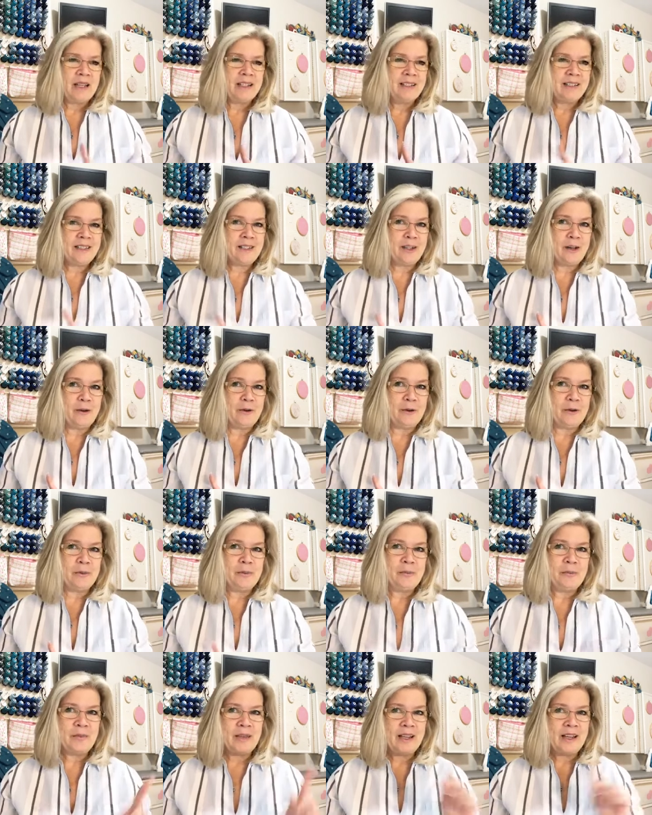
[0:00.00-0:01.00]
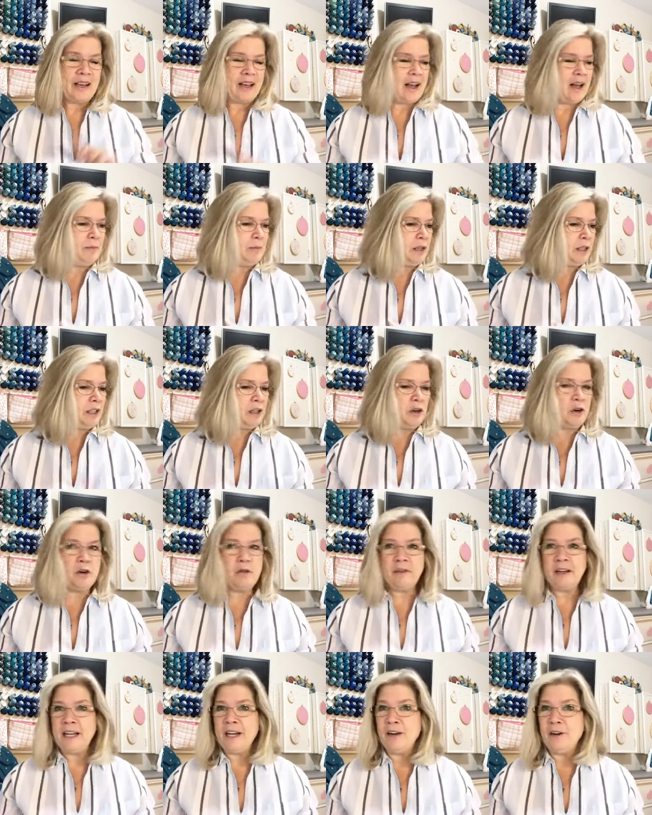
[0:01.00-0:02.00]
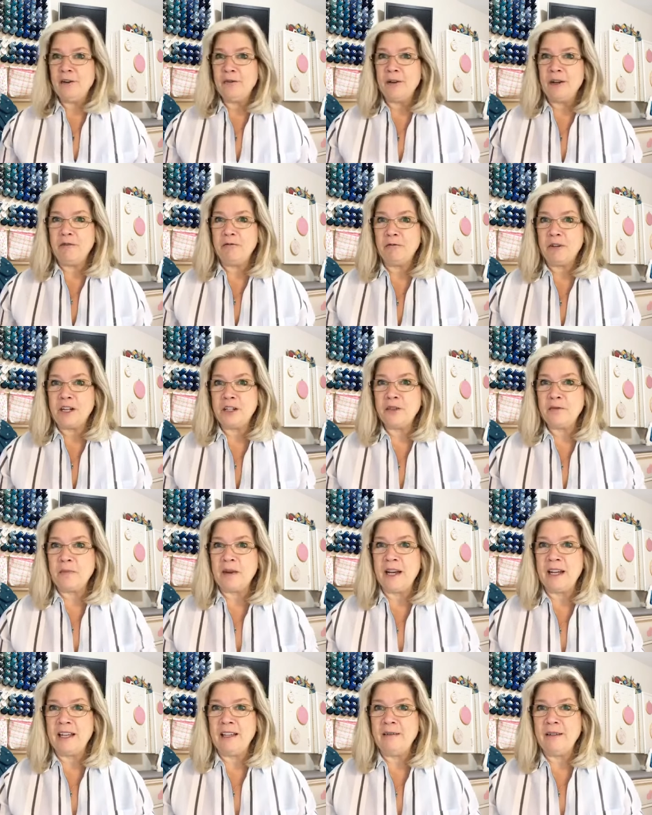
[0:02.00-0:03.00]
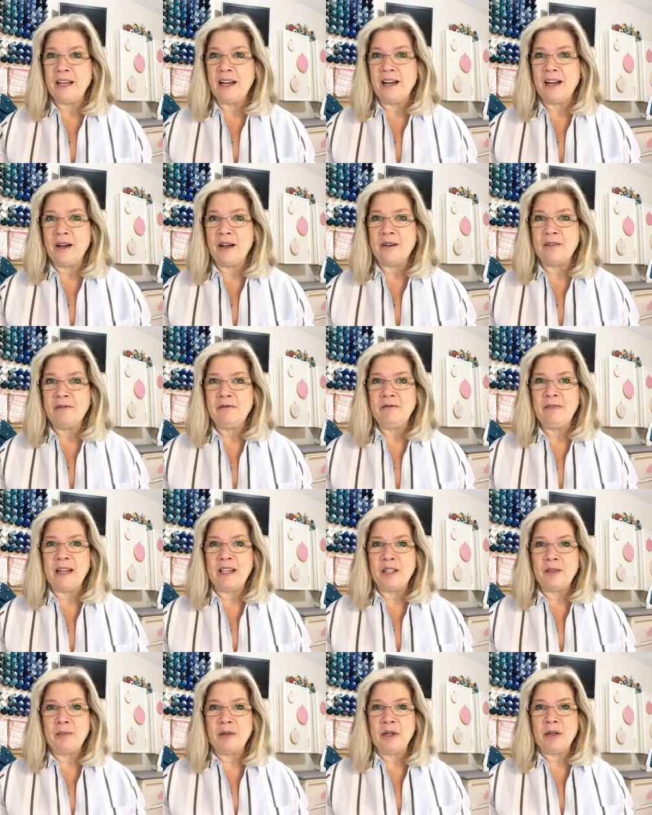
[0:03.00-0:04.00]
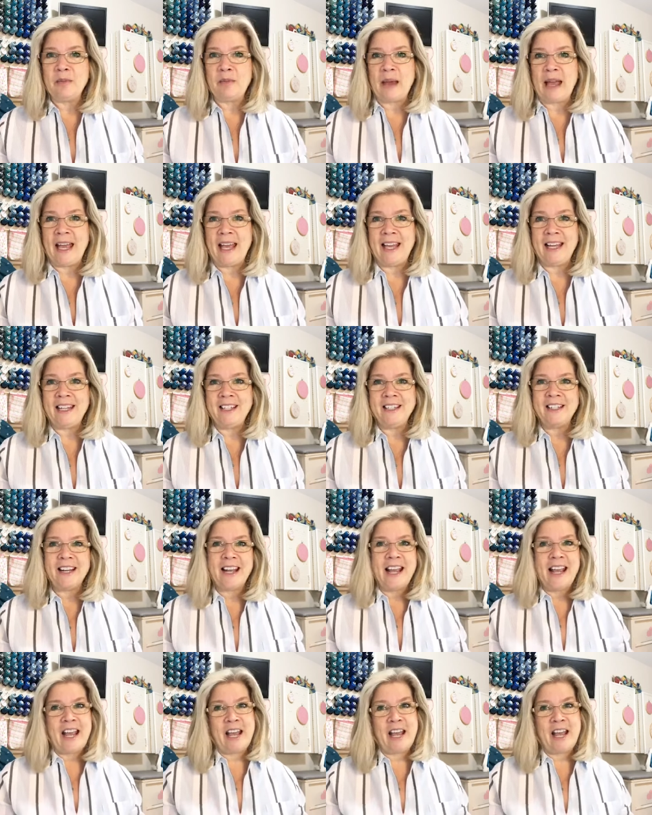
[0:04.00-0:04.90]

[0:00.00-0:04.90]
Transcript: So I'm going to go over here, refresh my uh, Facebook page,